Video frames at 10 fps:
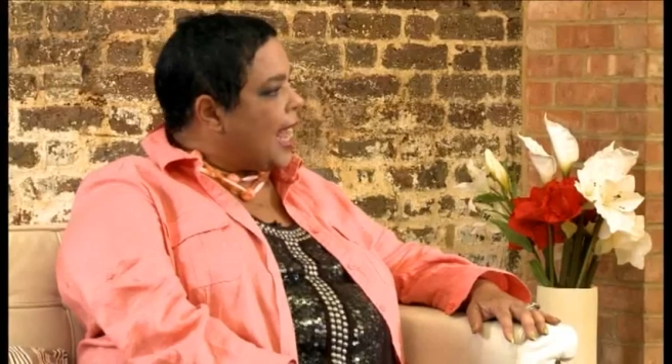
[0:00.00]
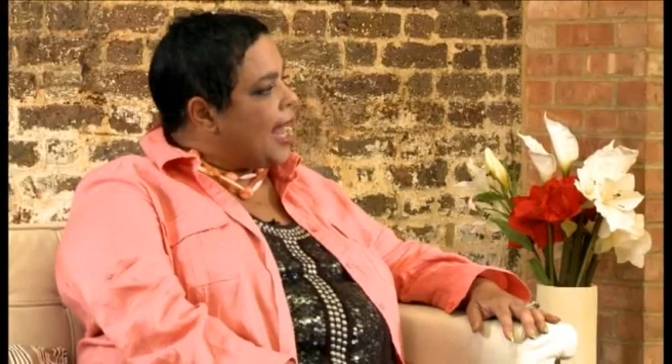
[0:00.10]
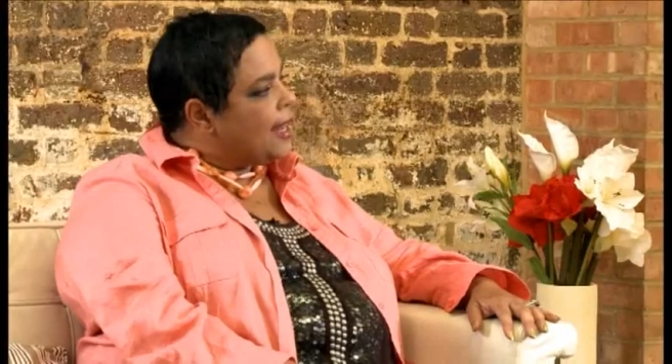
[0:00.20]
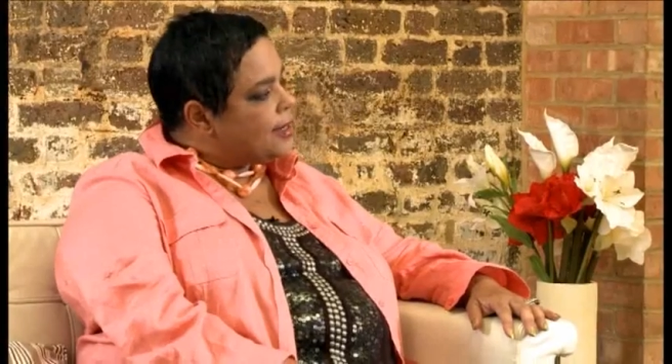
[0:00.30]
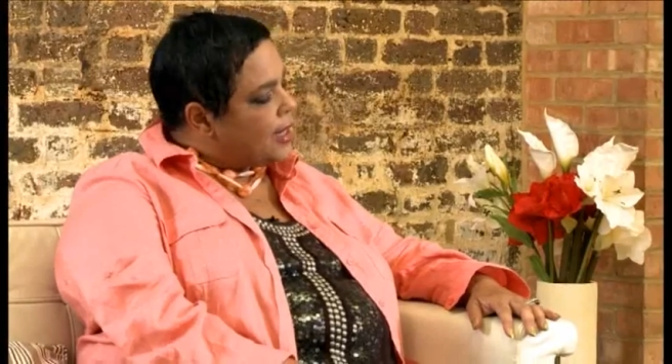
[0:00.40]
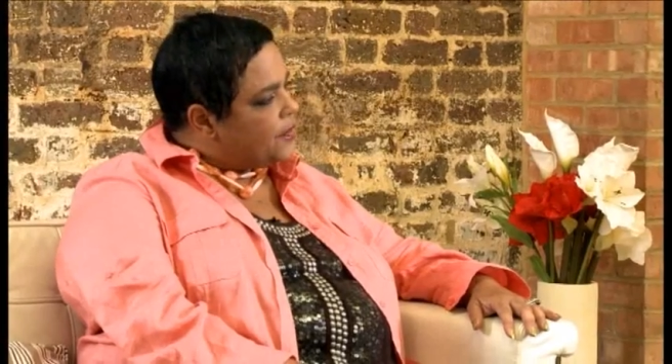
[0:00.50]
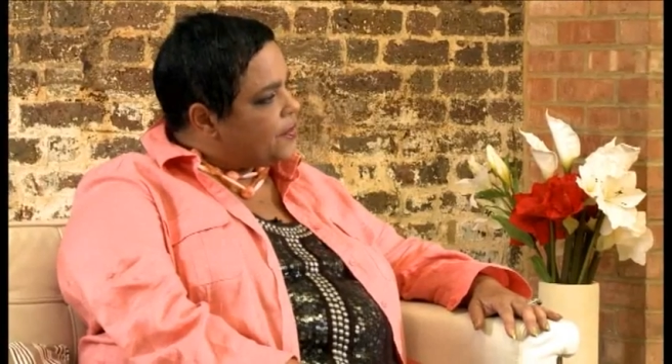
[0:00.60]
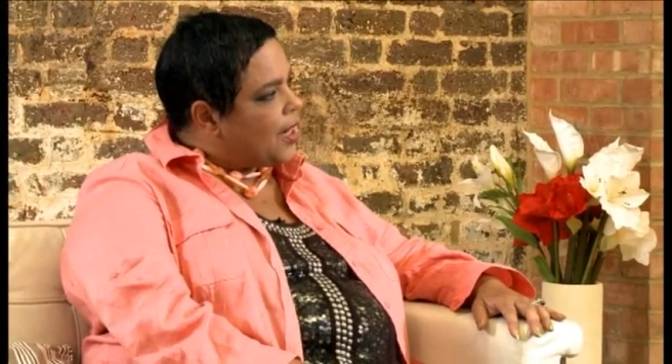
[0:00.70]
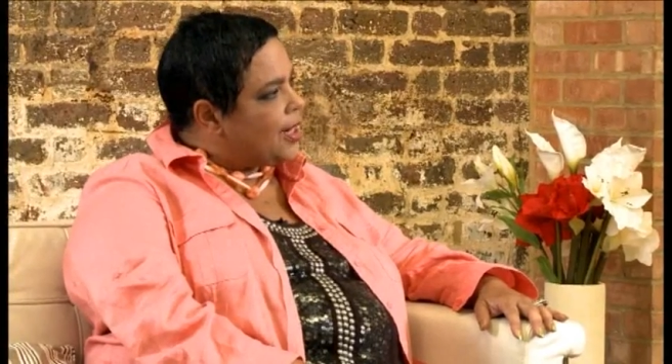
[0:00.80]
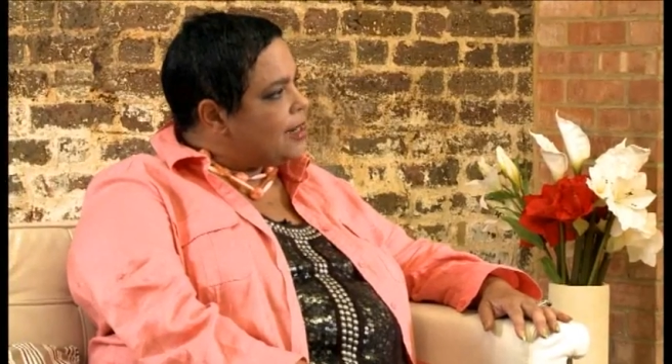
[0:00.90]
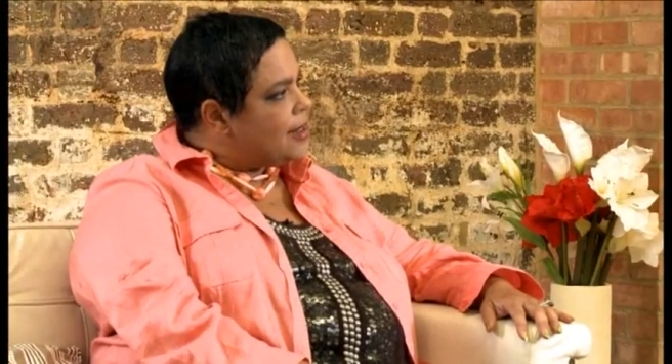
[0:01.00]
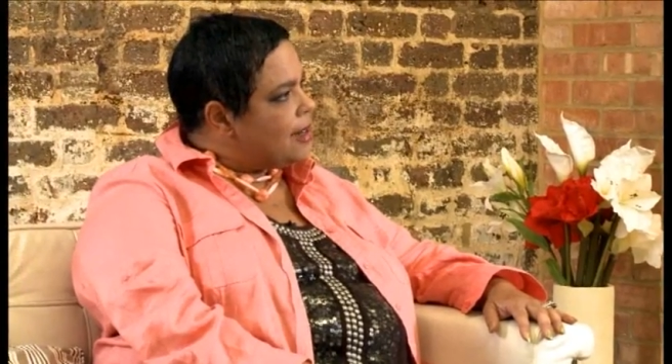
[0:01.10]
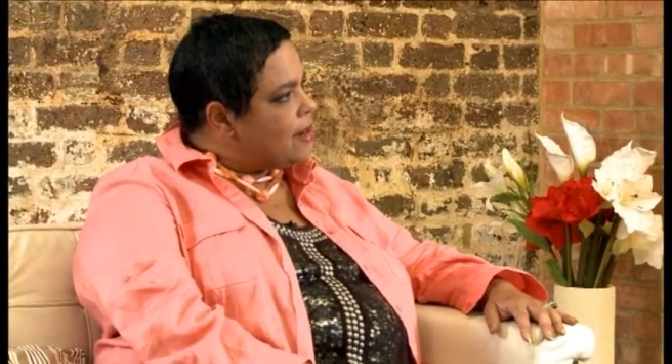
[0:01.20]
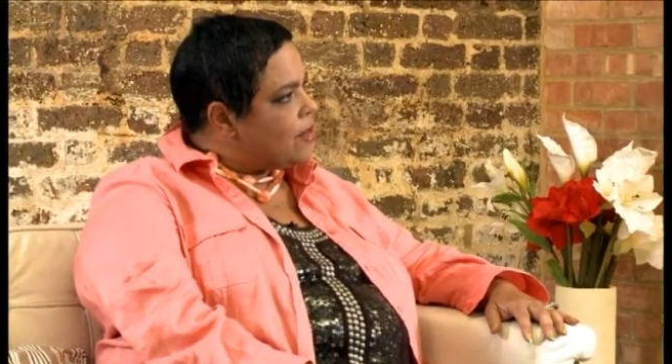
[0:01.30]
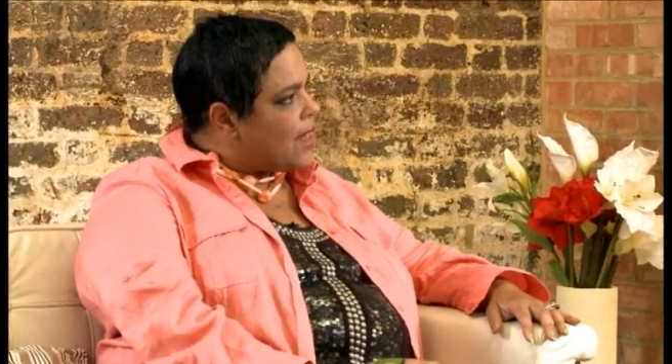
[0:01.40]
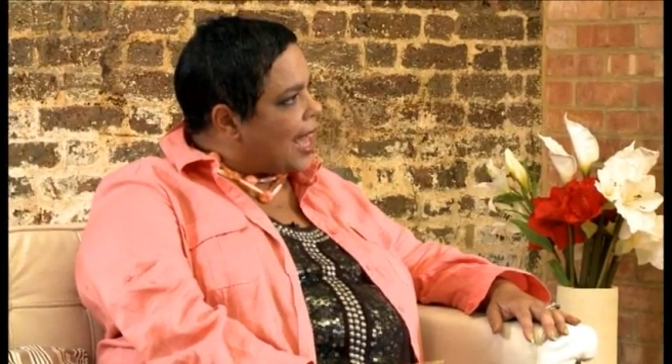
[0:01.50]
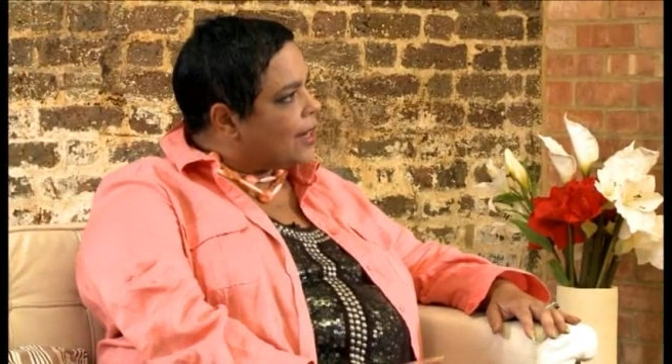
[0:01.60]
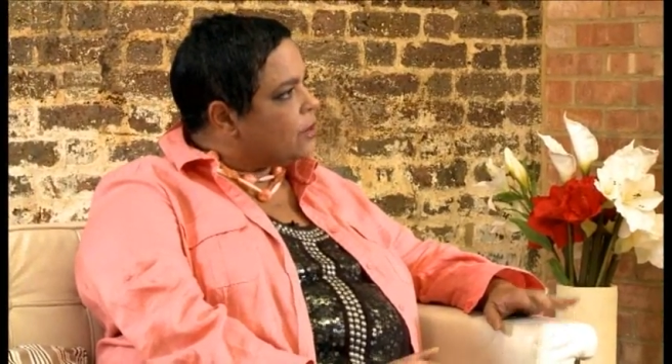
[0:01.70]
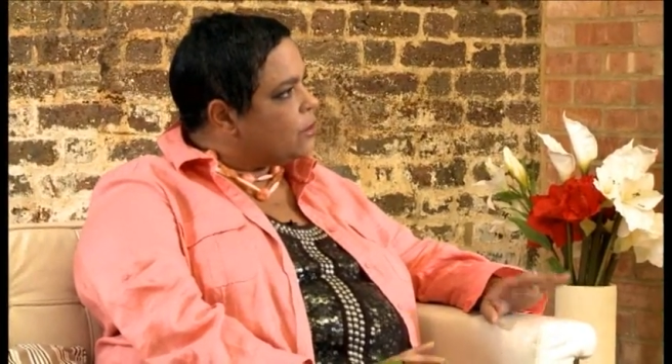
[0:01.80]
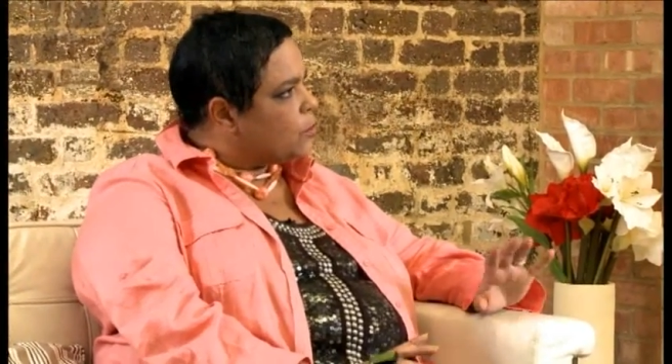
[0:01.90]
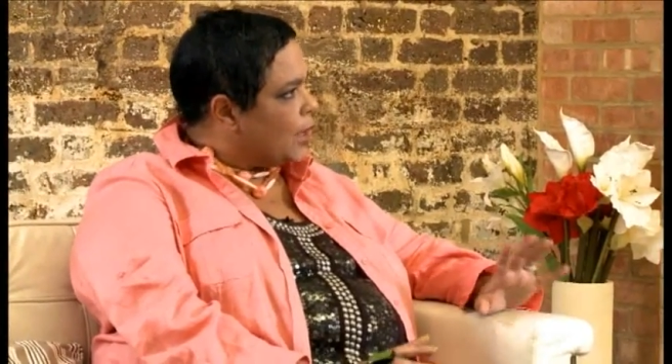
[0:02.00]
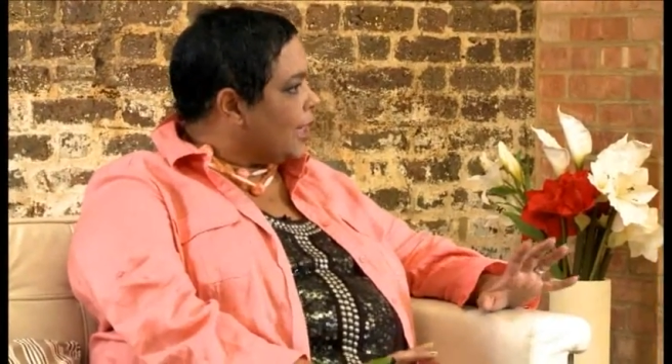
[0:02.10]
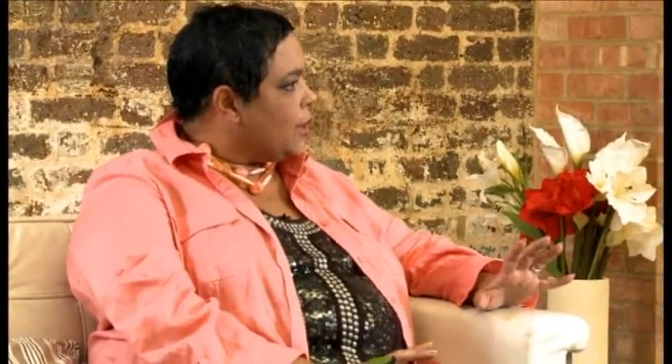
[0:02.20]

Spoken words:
And I find that that really